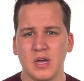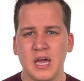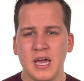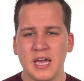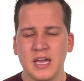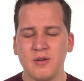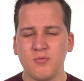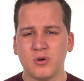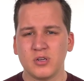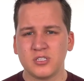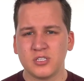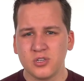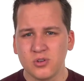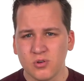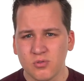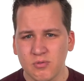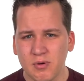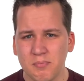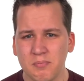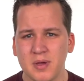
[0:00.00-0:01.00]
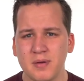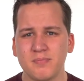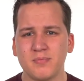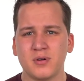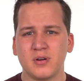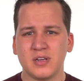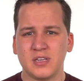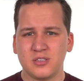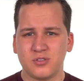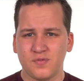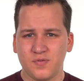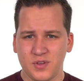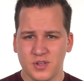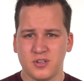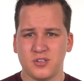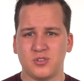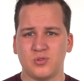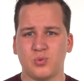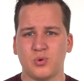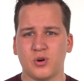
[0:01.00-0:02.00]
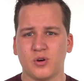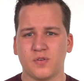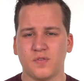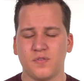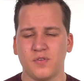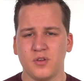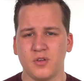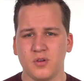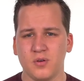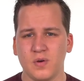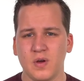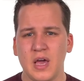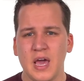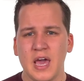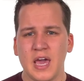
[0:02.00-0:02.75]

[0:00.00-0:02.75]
He wants you to remember his finished work for you.